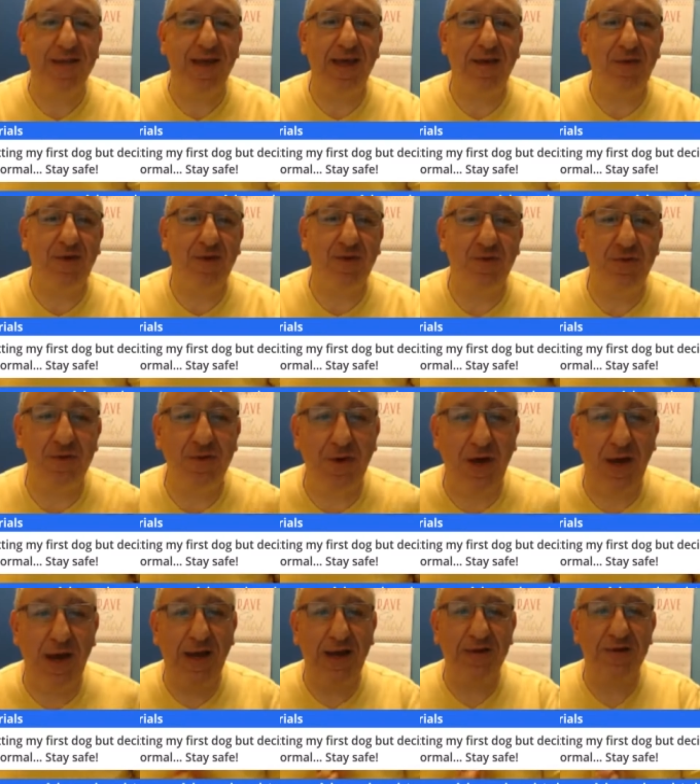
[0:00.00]
Thank you.
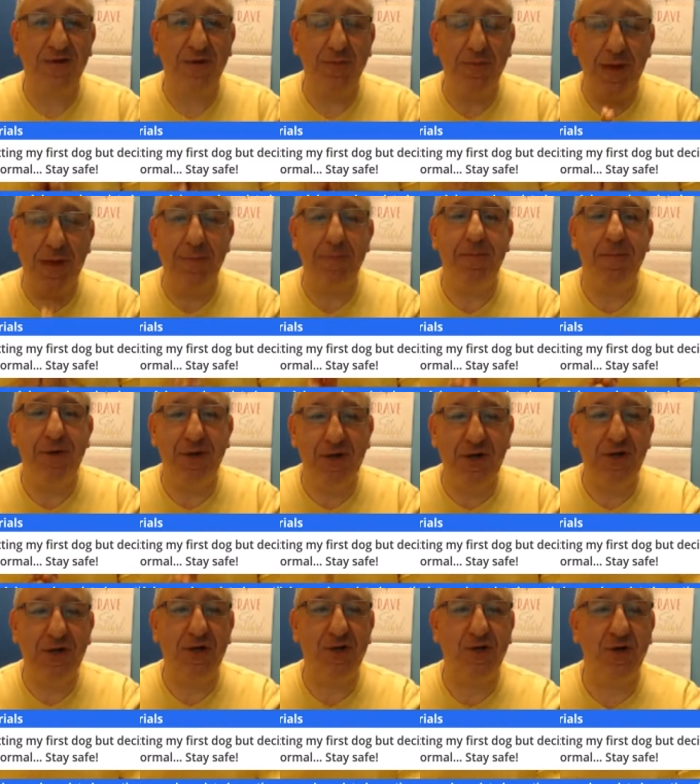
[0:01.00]
I
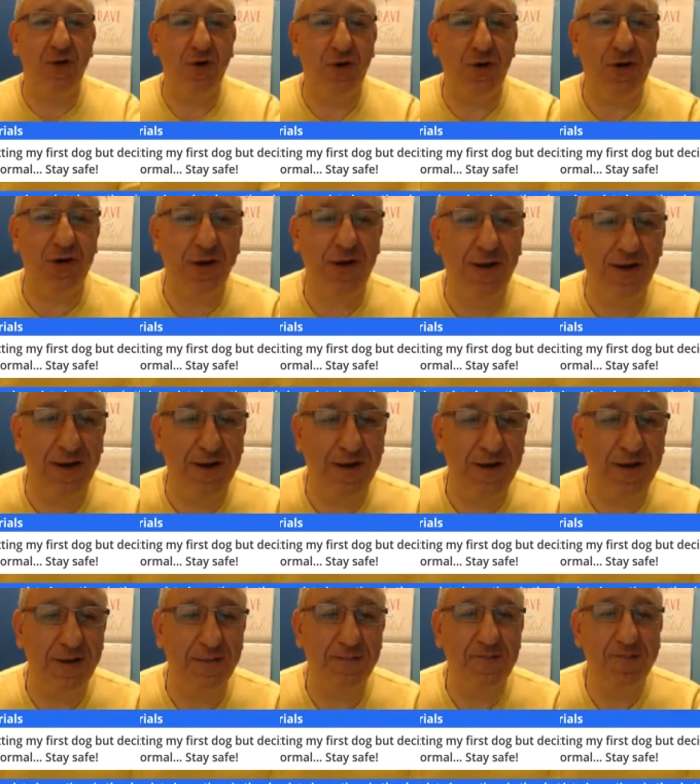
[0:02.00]
remember your
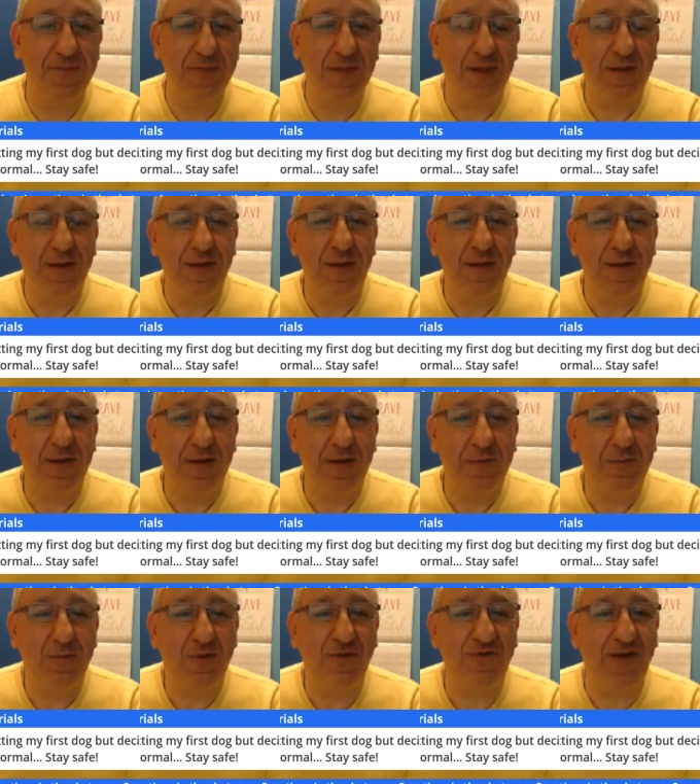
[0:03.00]
uh,
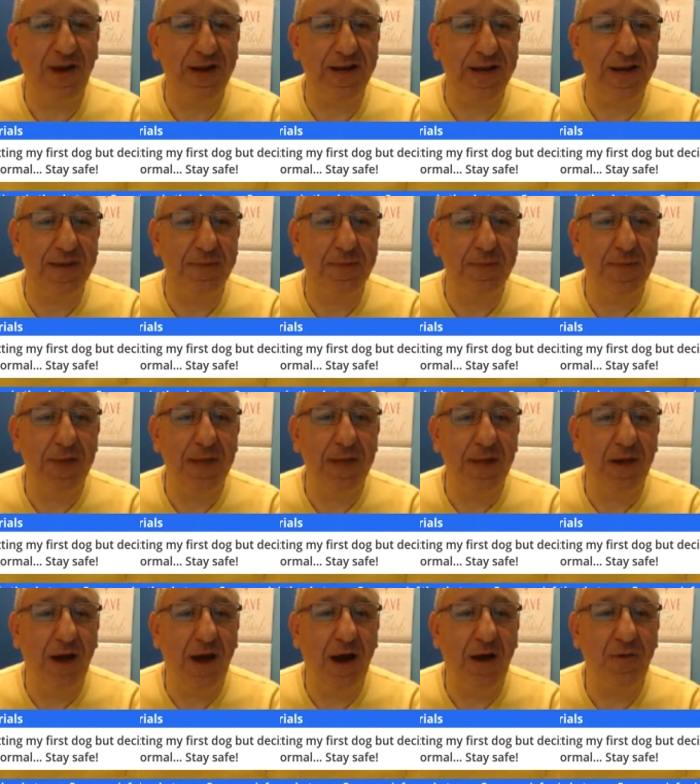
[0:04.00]
profile name.
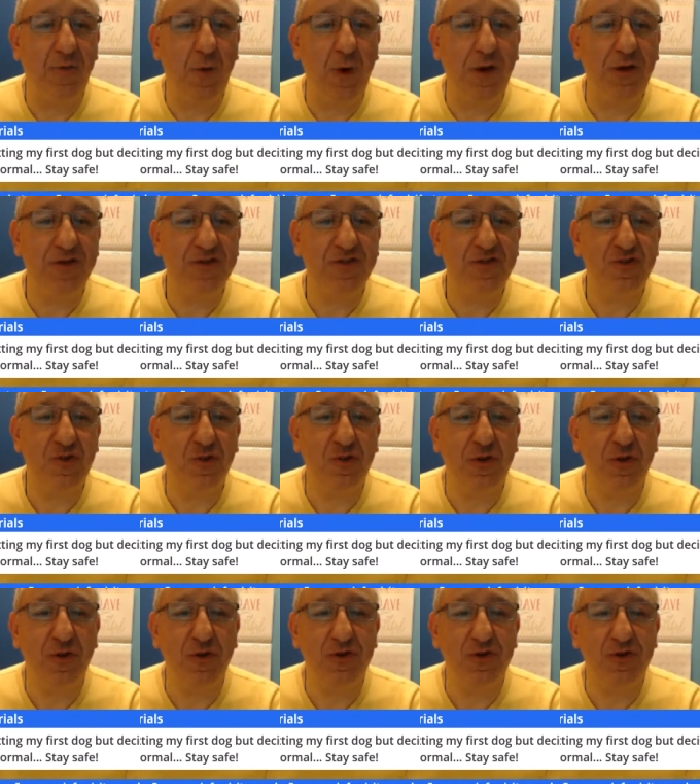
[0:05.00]
I was so
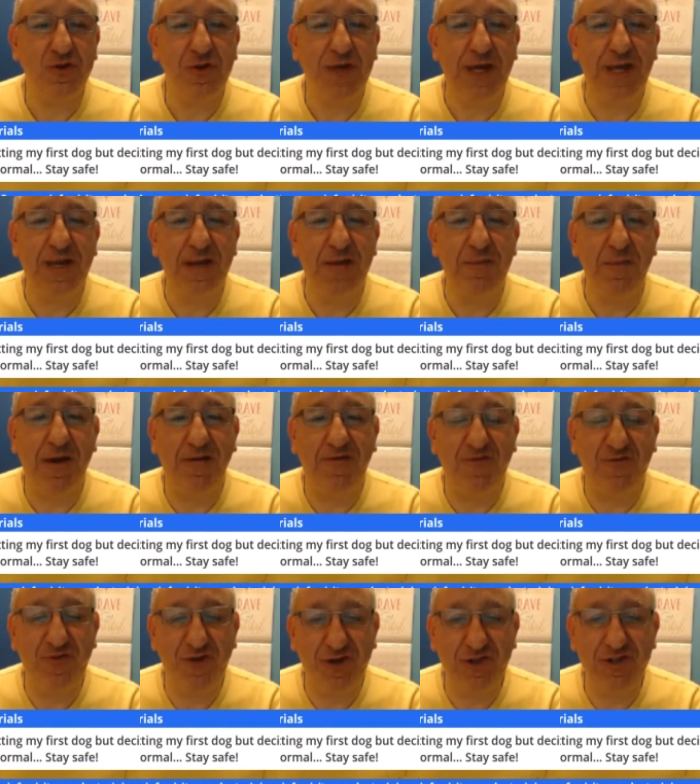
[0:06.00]
close to getting my
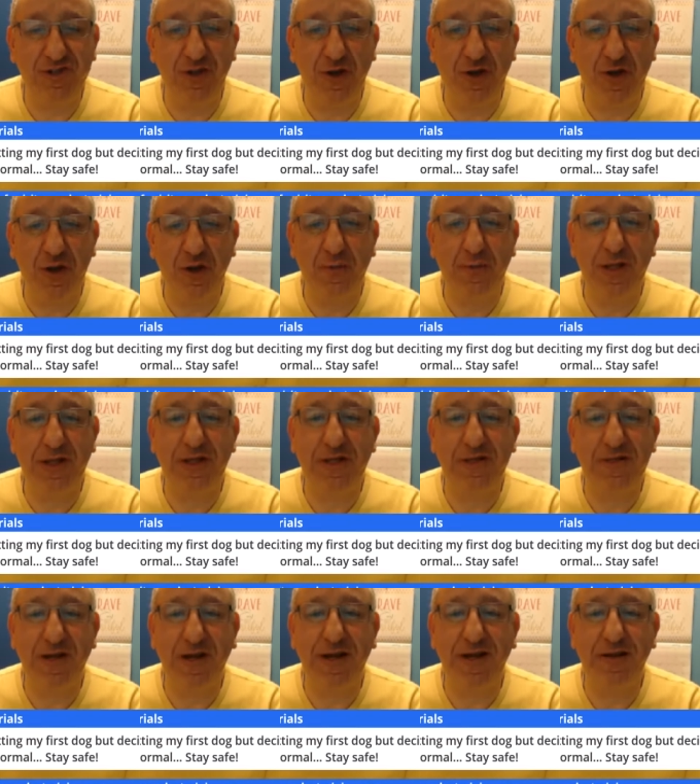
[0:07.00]
first dog, but
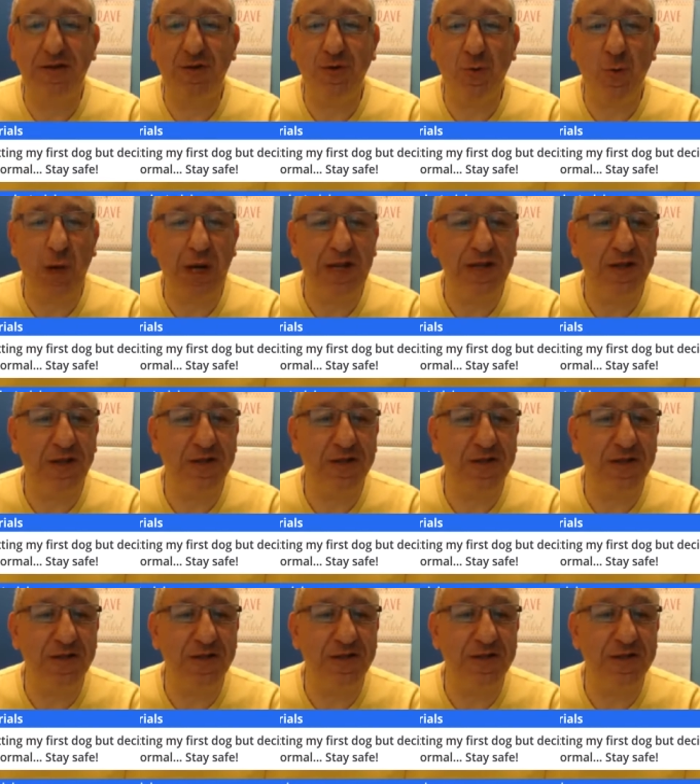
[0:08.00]
decided to wait
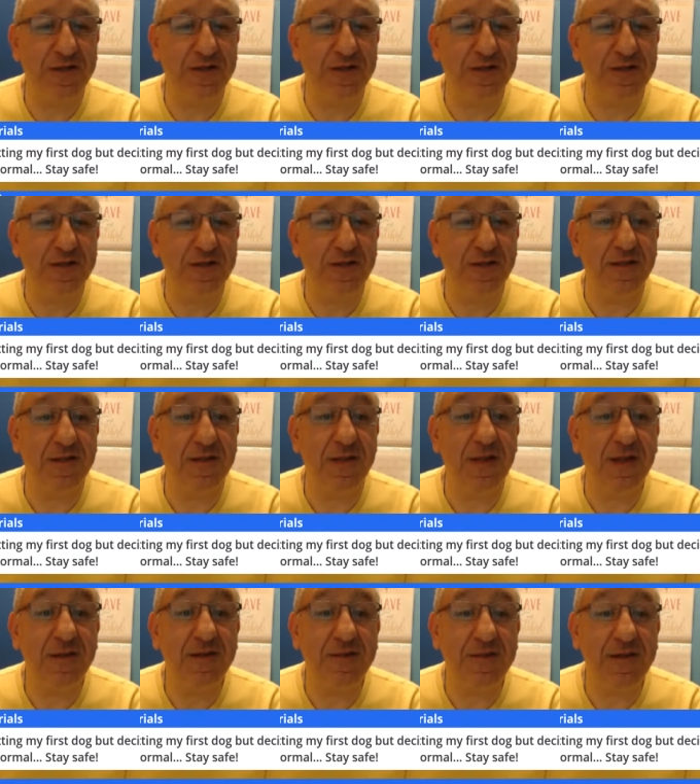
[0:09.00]
until these
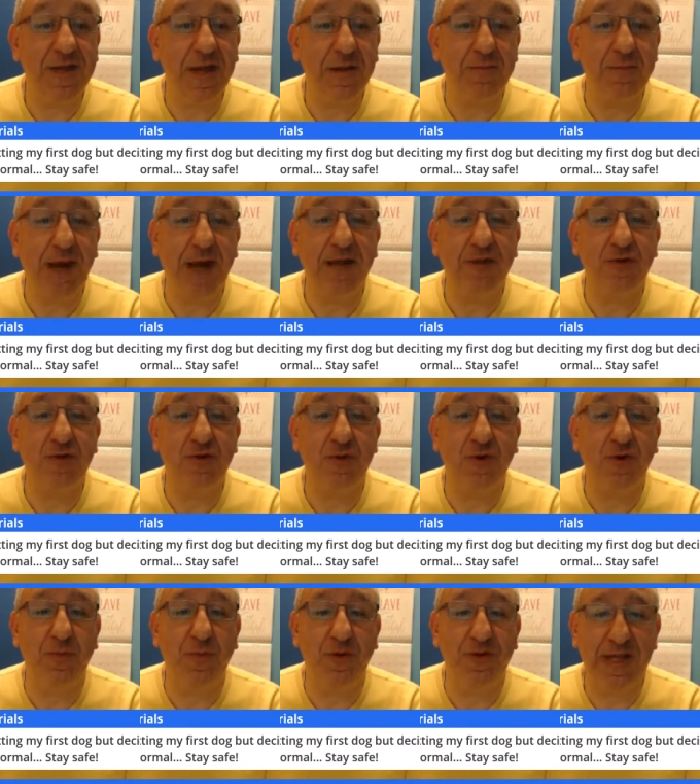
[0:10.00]
things get back to
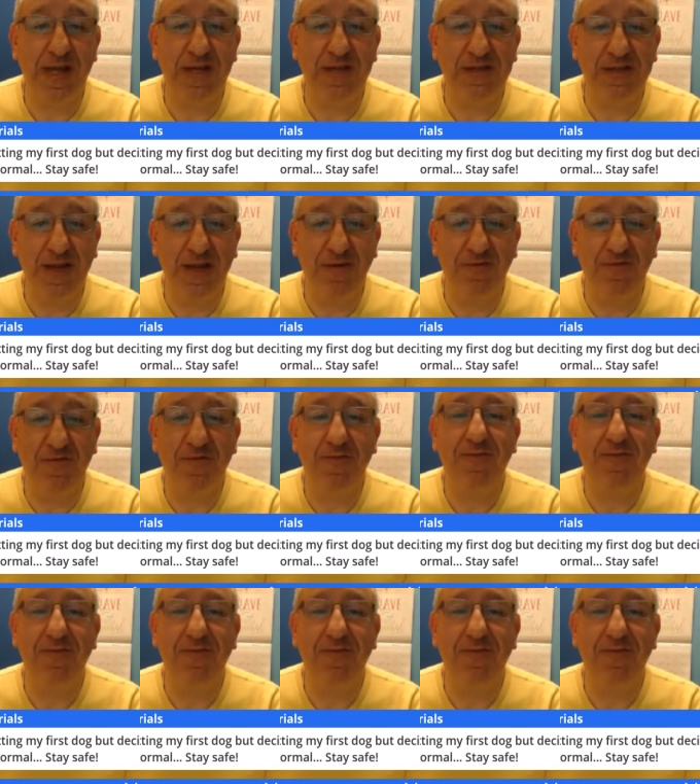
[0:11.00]
normal. Stay safe.